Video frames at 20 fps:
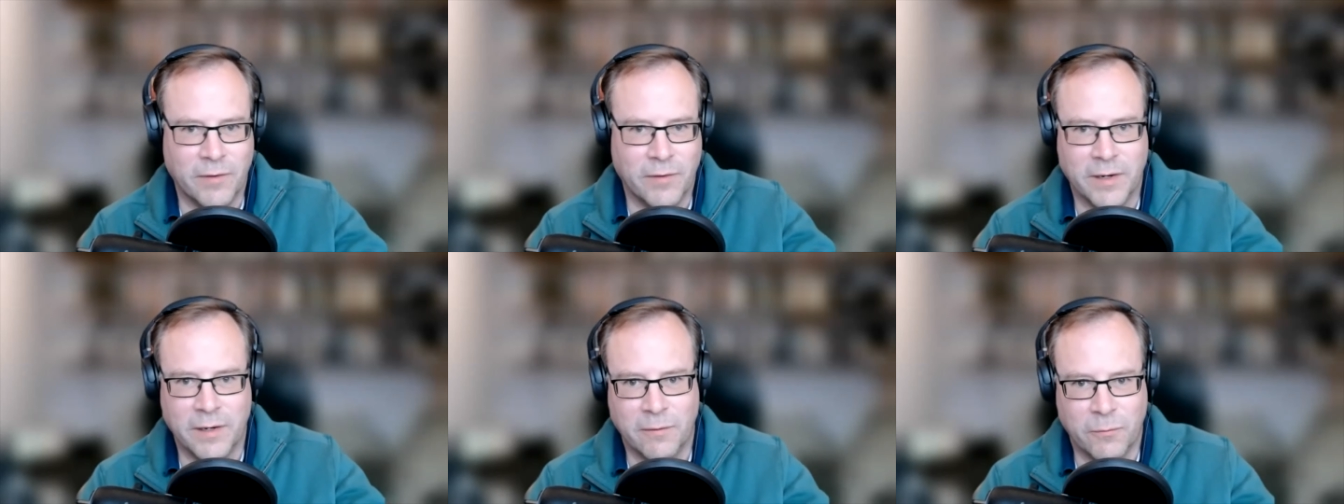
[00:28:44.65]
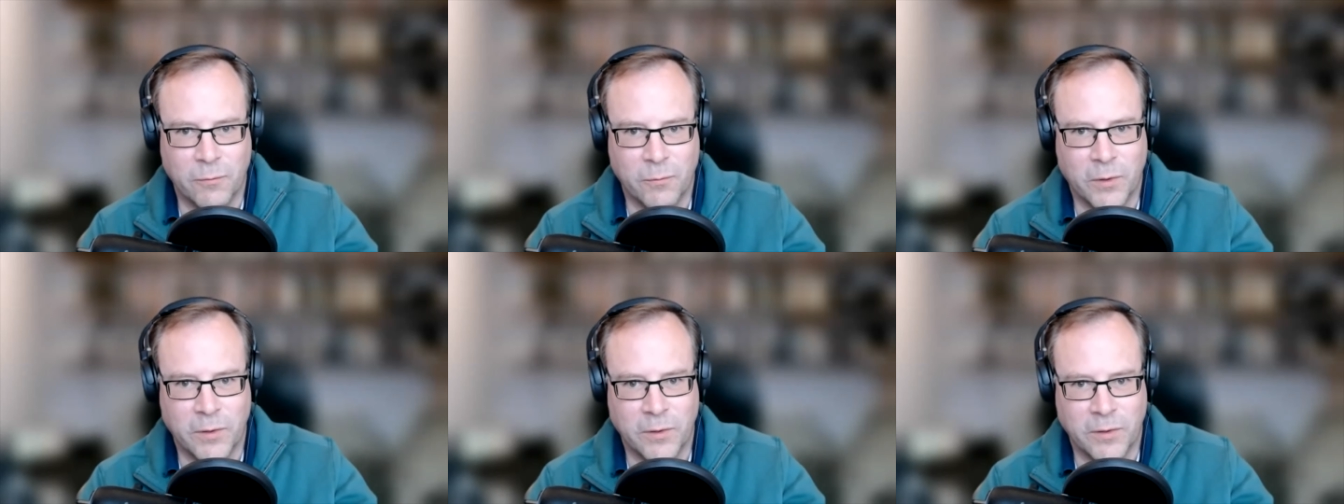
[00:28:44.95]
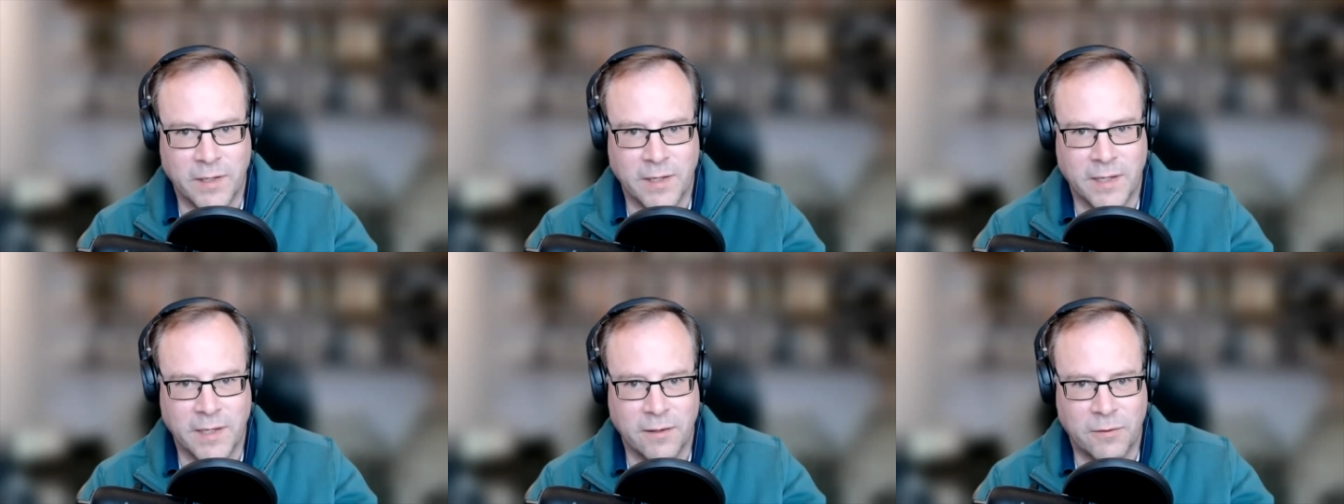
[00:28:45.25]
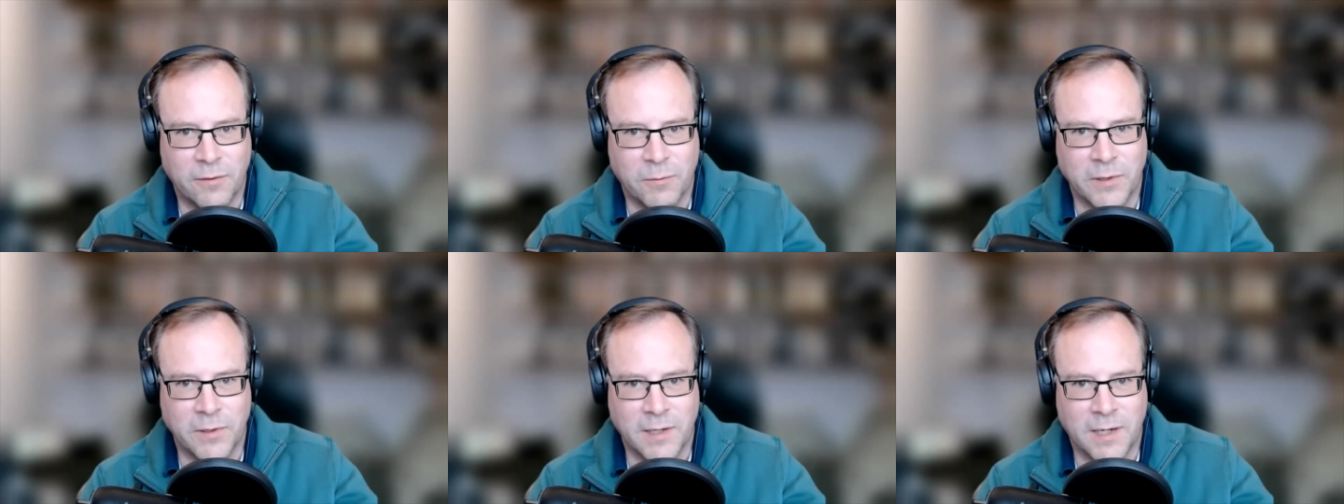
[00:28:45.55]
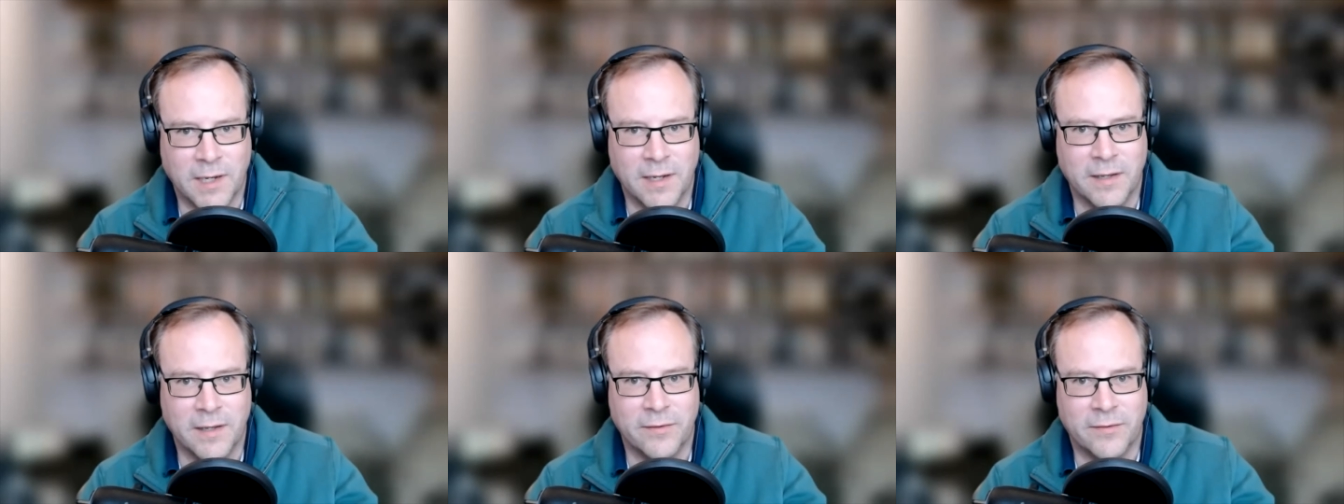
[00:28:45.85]
it with one of the eth1
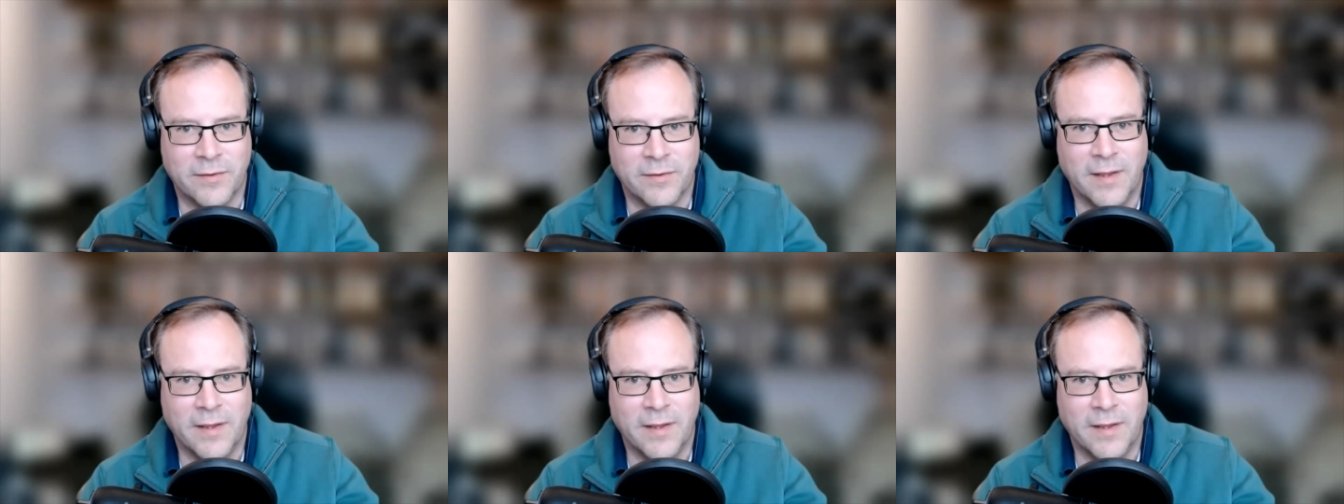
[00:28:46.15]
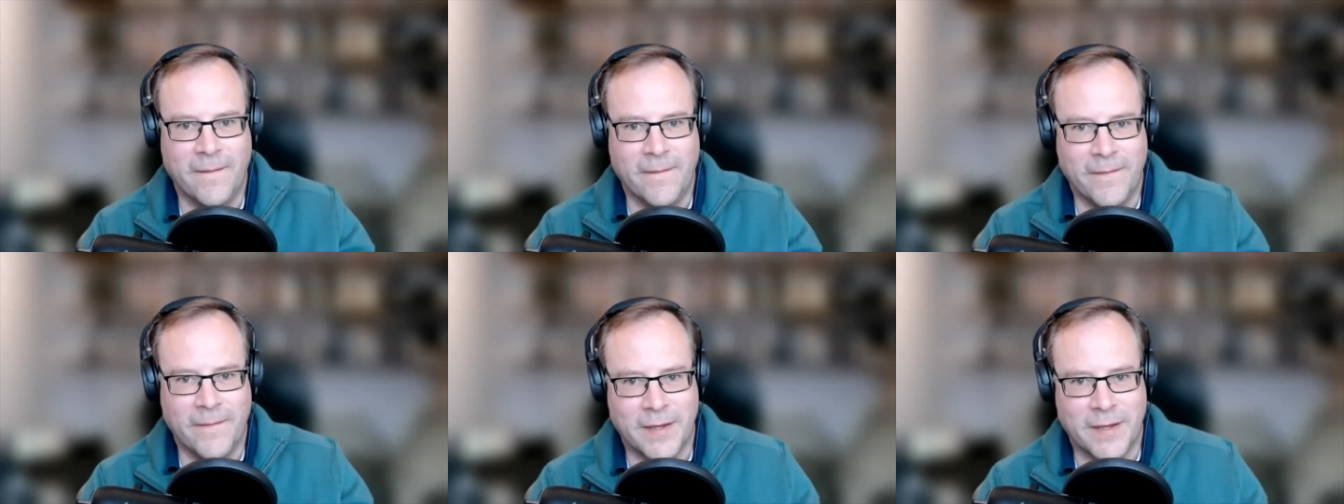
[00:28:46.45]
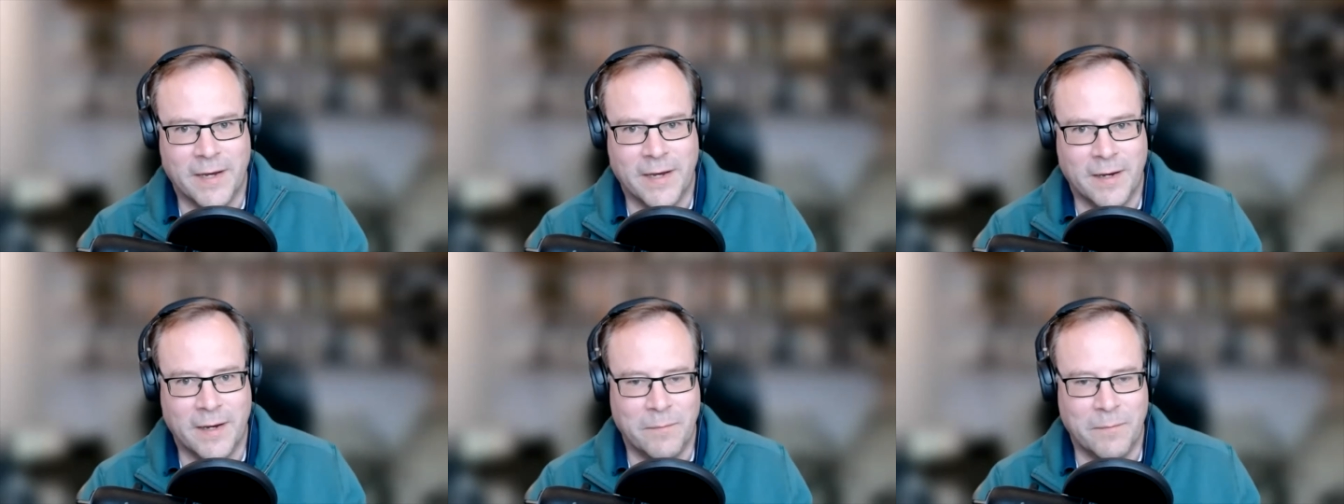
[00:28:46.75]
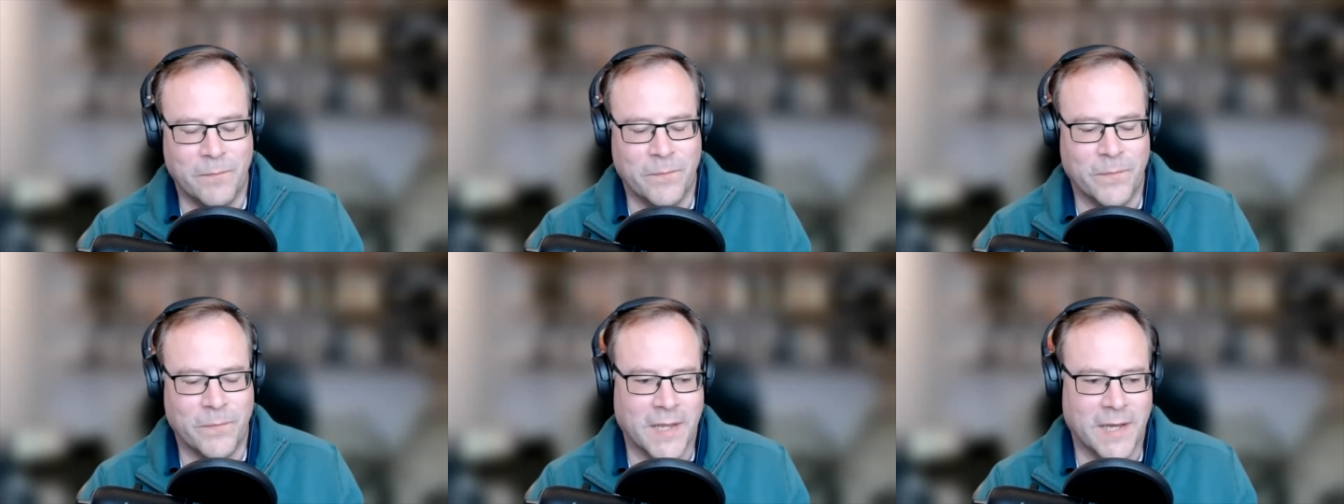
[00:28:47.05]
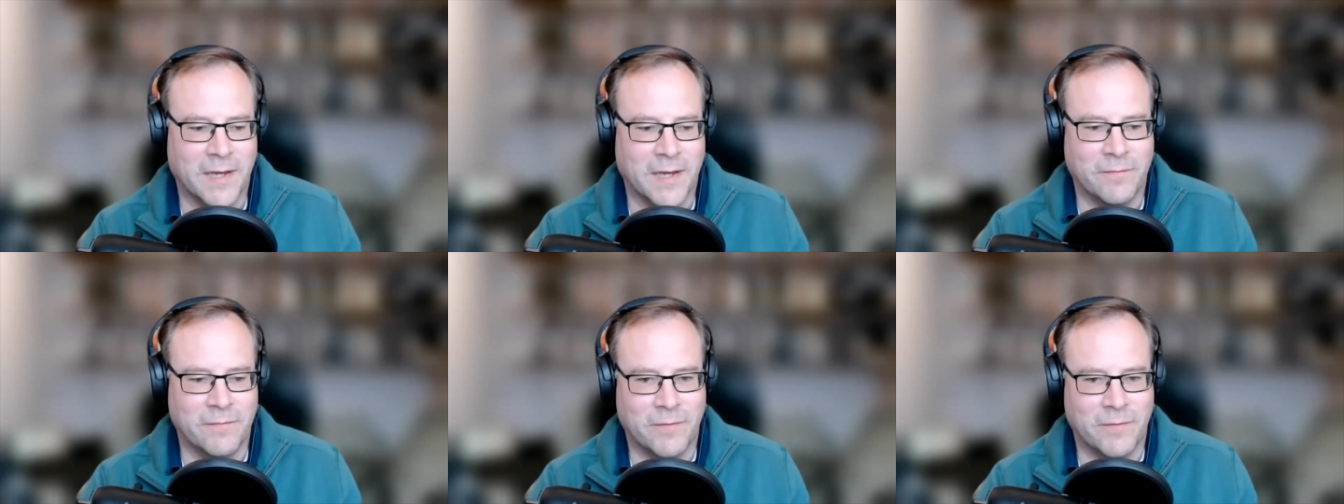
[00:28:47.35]
clients um,
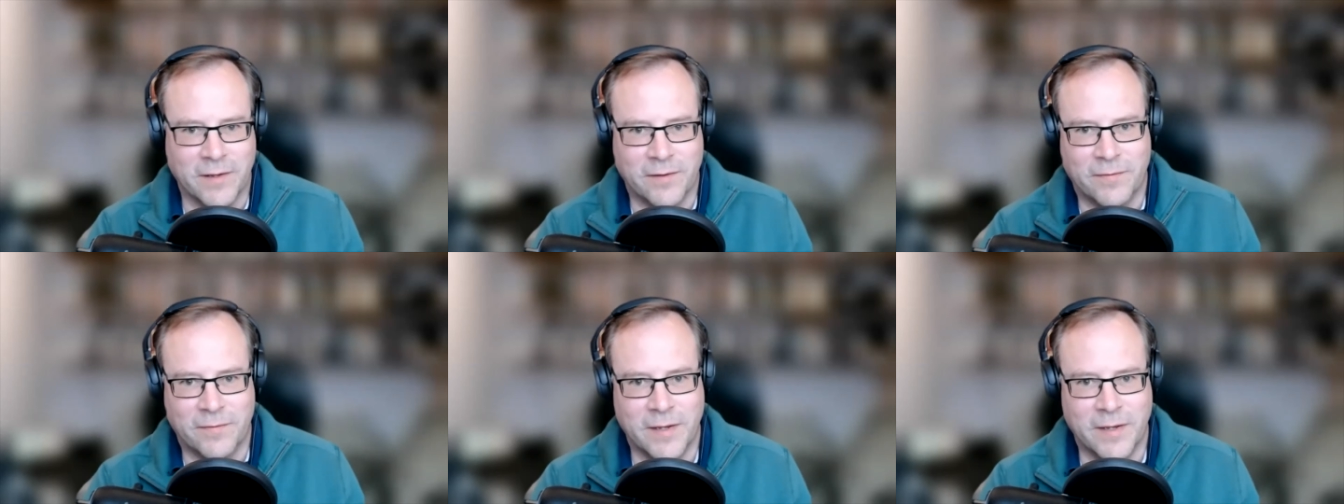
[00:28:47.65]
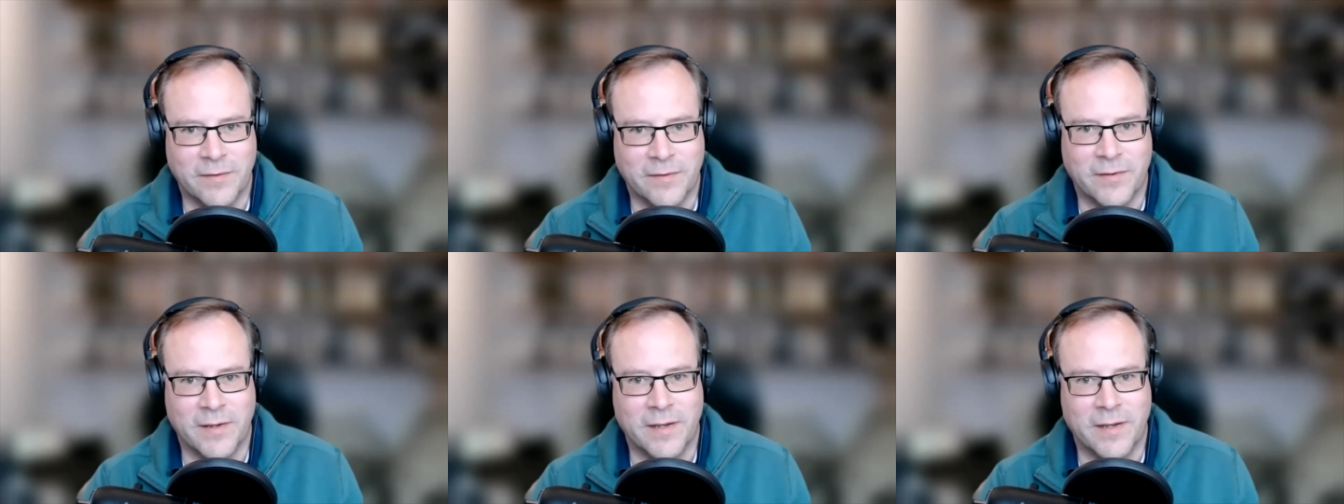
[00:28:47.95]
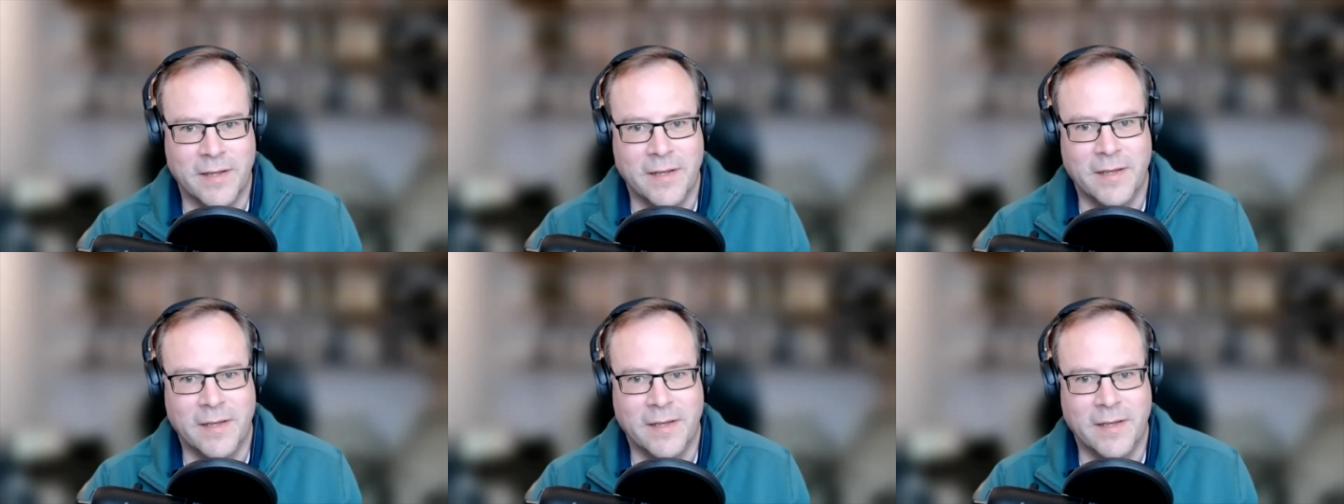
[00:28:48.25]
and vice versa.